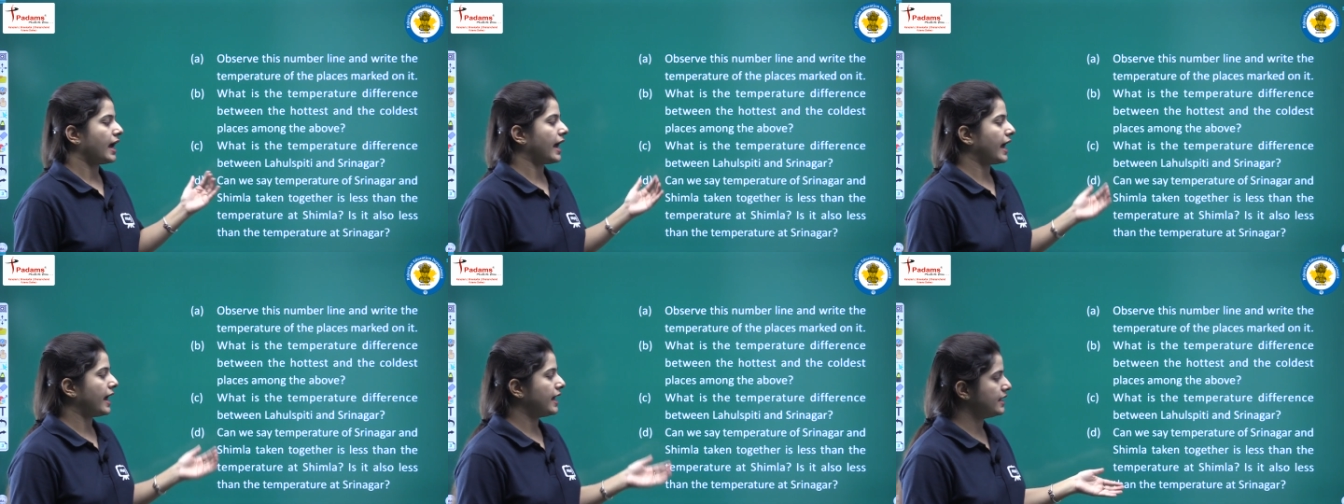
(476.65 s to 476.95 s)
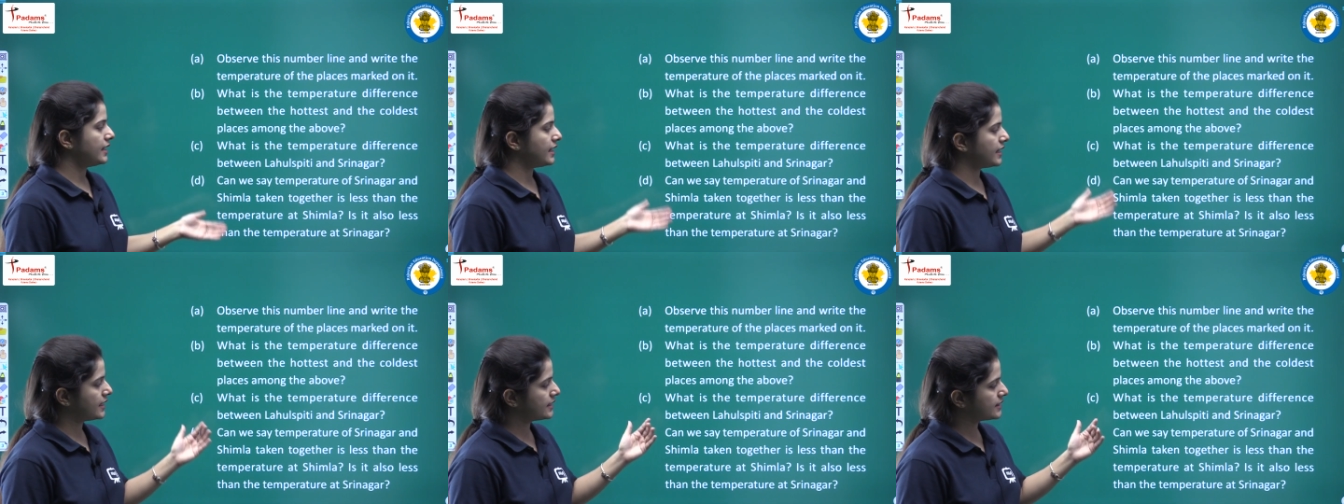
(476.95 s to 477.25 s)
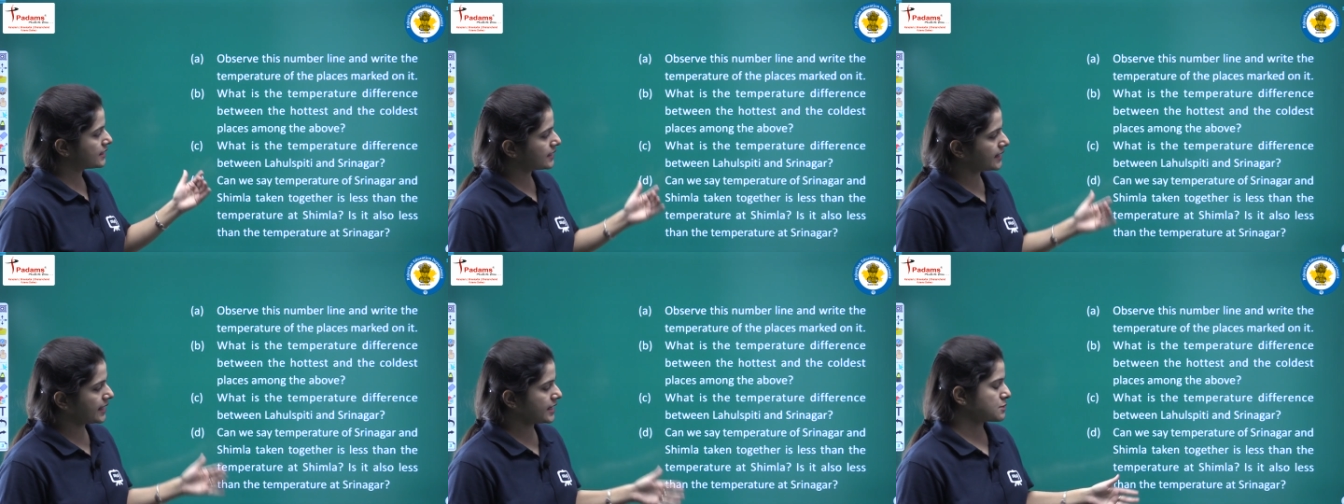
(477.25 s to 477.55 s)
And
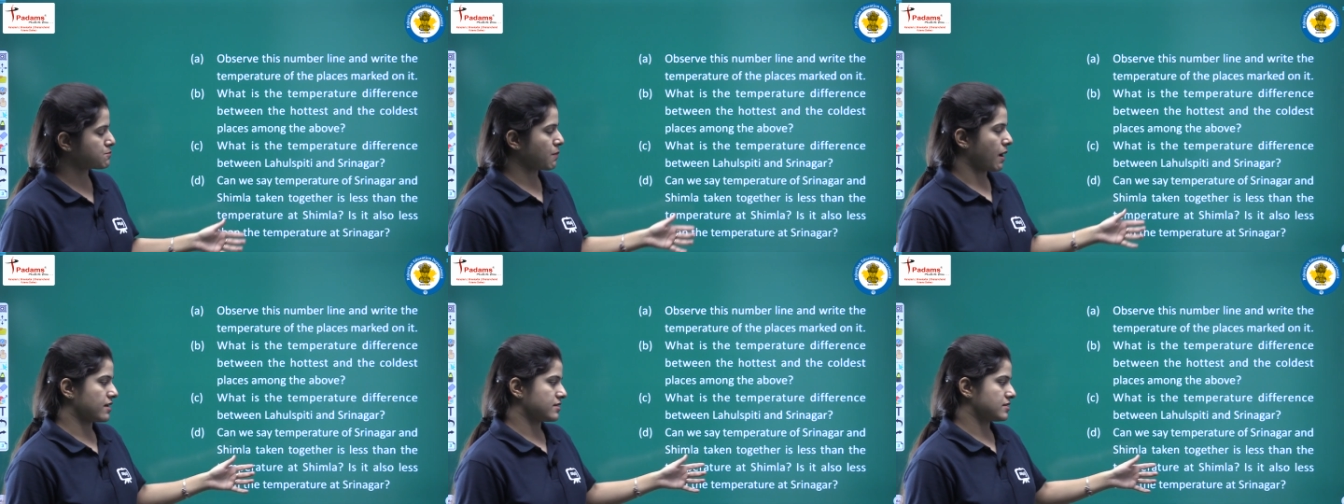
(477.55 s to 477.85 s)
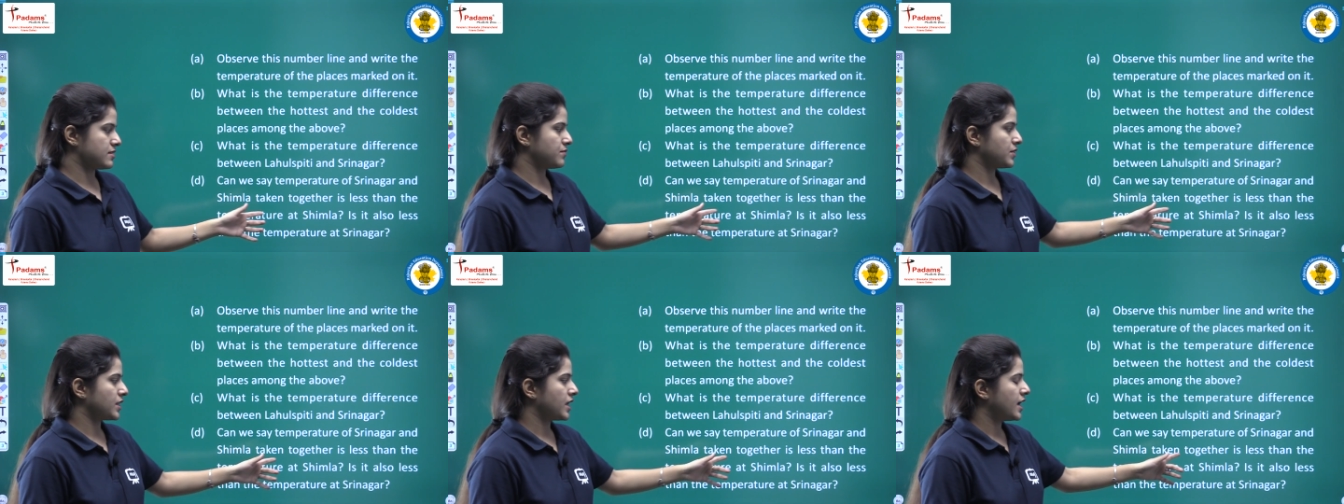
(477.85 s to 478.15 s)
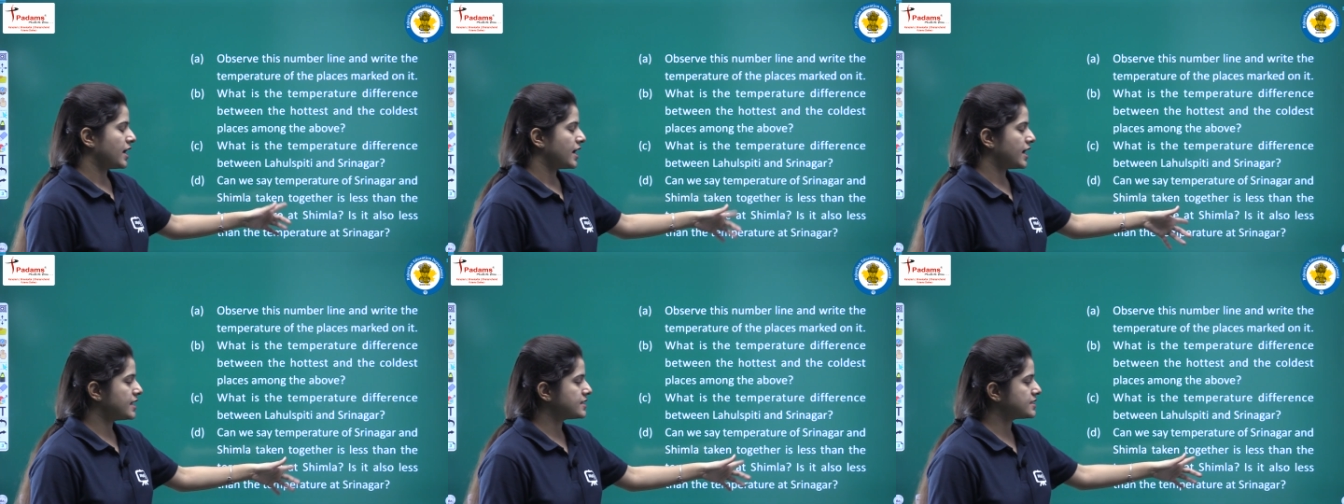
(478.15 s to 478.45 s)
in the next part,
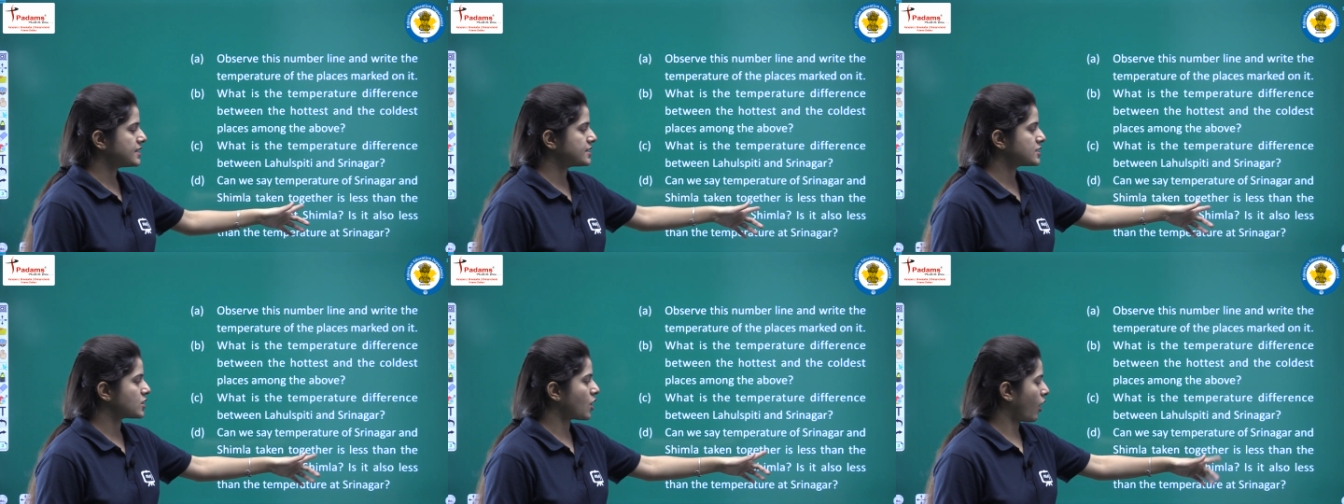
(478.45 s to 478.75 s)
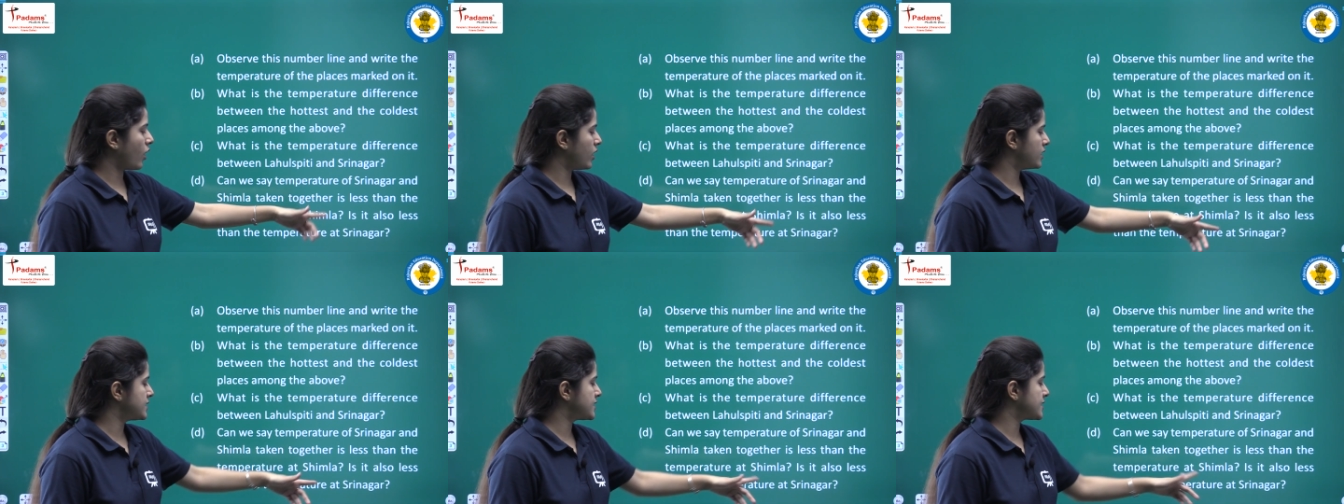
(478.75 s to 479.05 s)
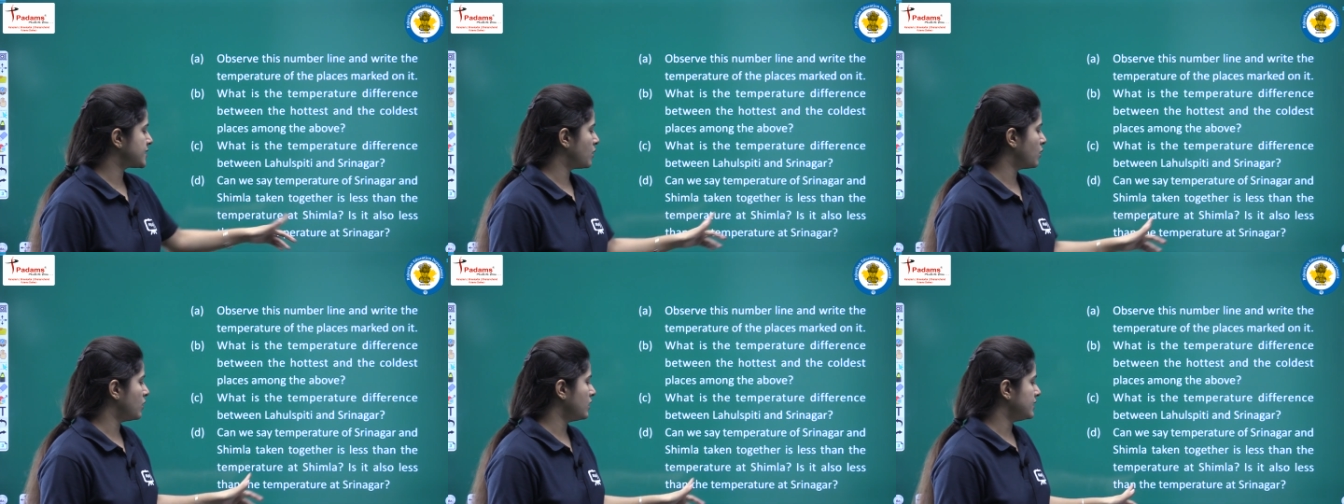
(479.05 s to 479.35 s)
is it
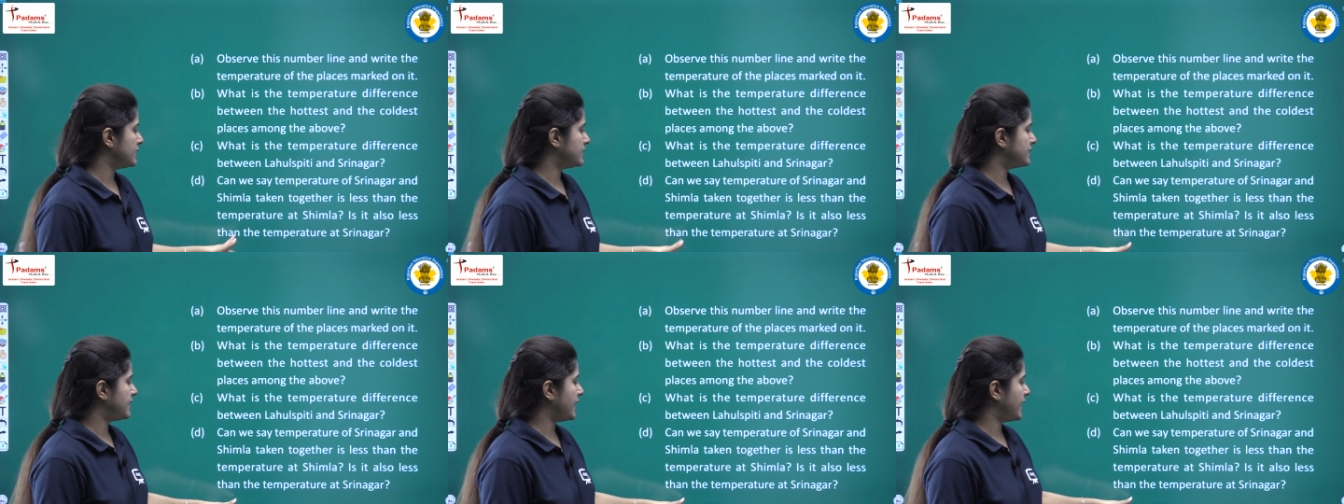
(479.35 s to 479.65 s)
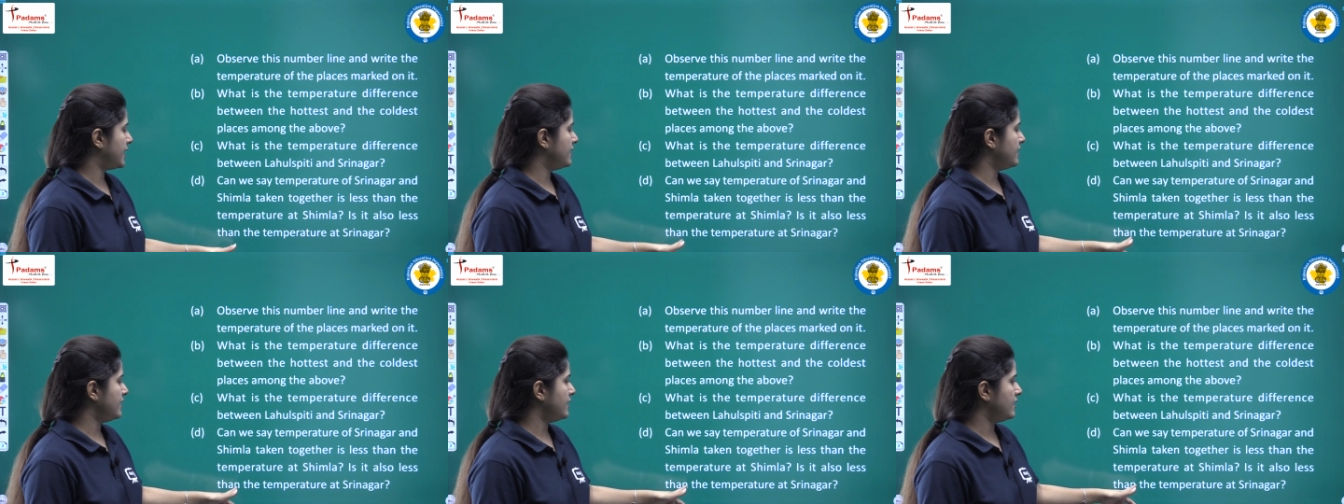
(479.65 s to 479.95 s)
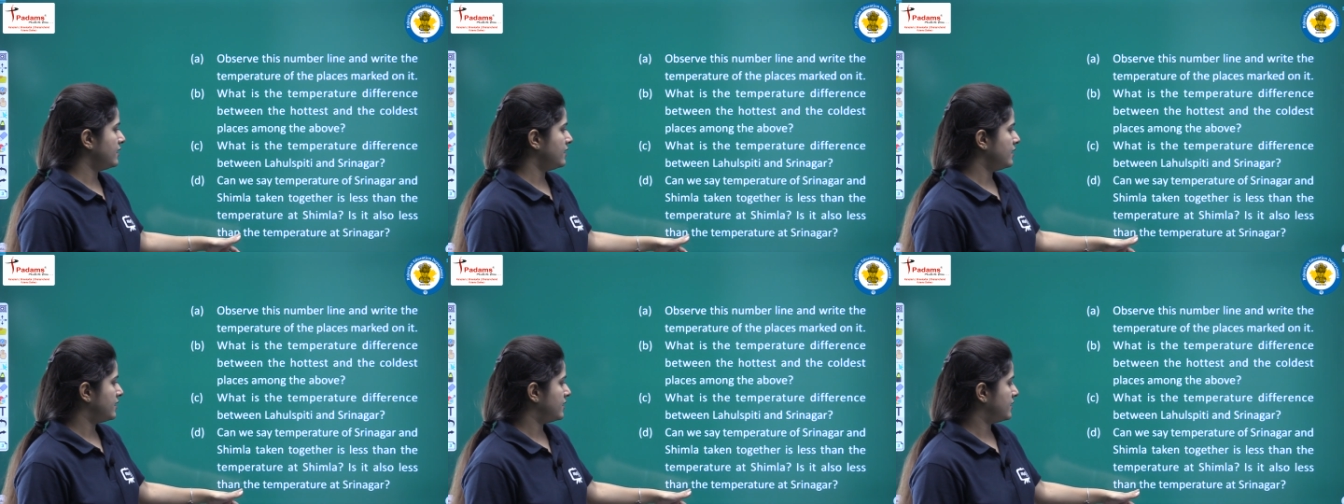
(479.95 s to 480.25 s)
also
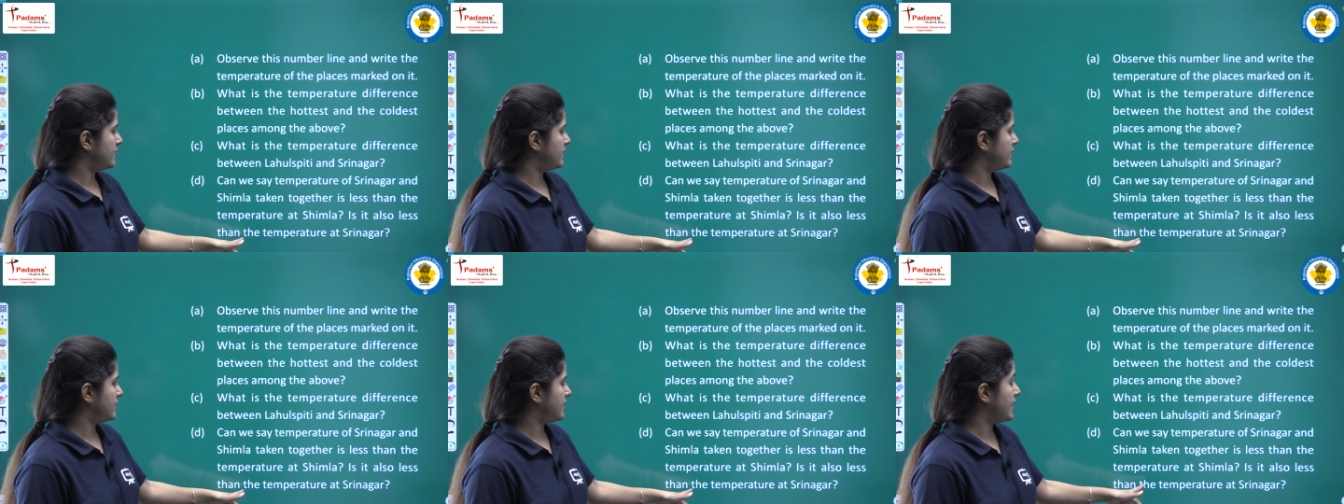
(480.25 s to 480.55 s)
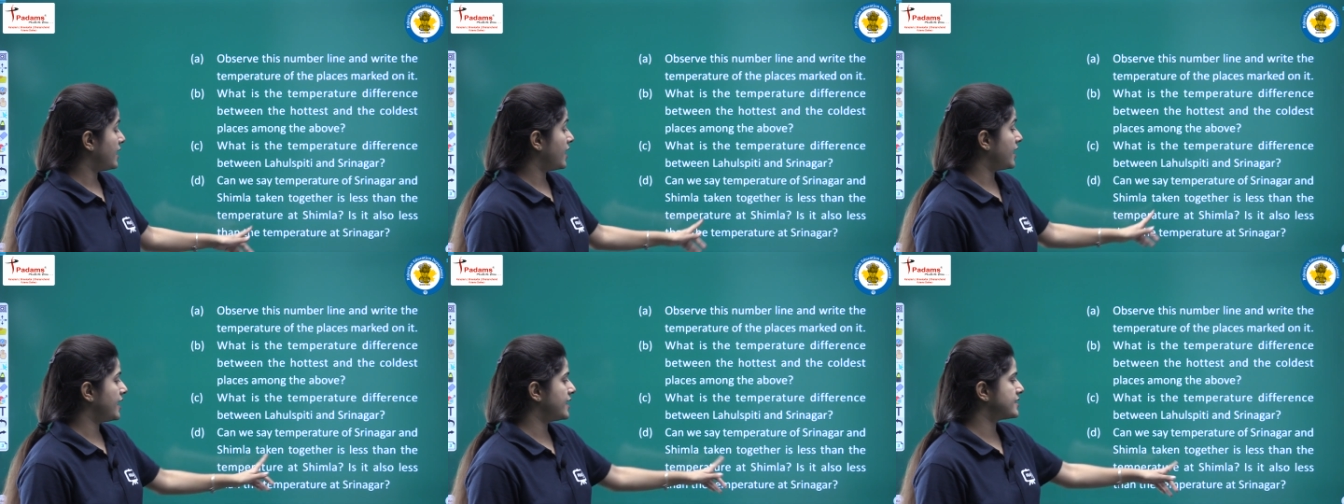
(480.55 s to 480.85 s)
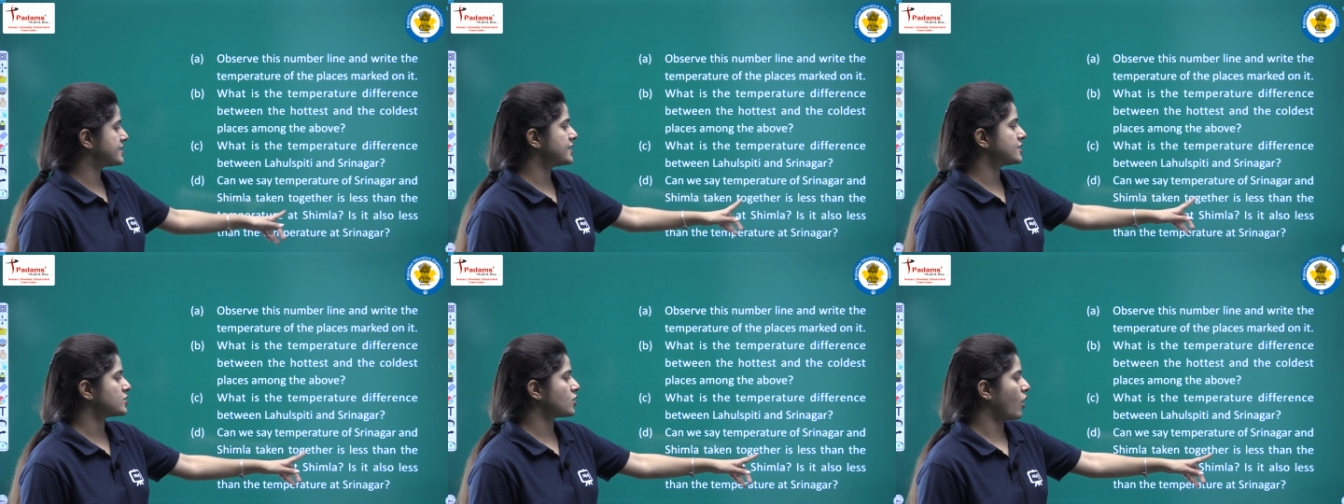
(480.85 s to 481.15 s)
then,
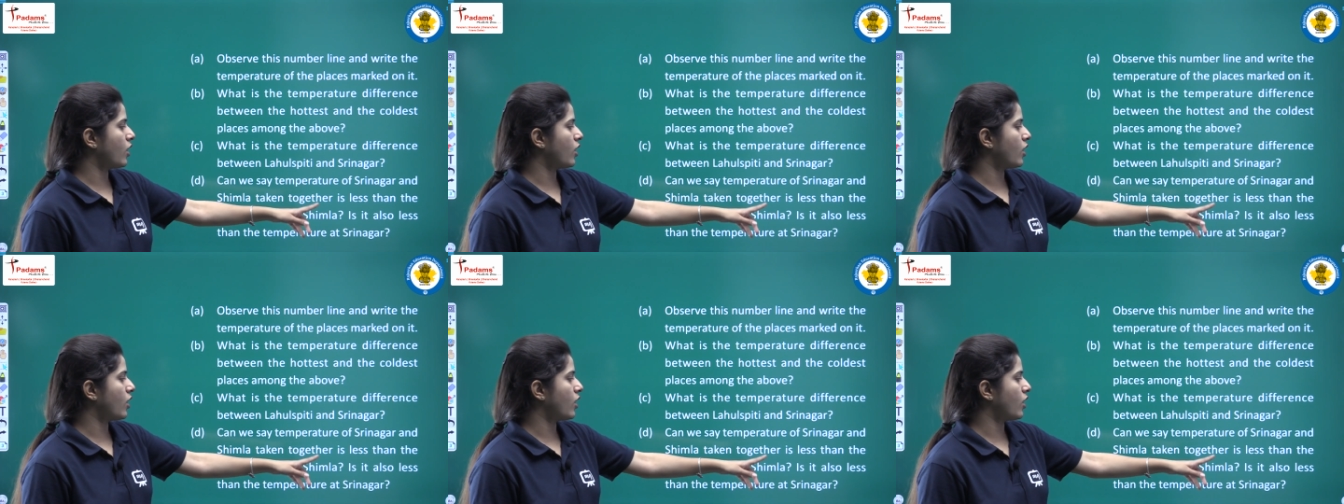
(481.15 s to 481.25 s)
is it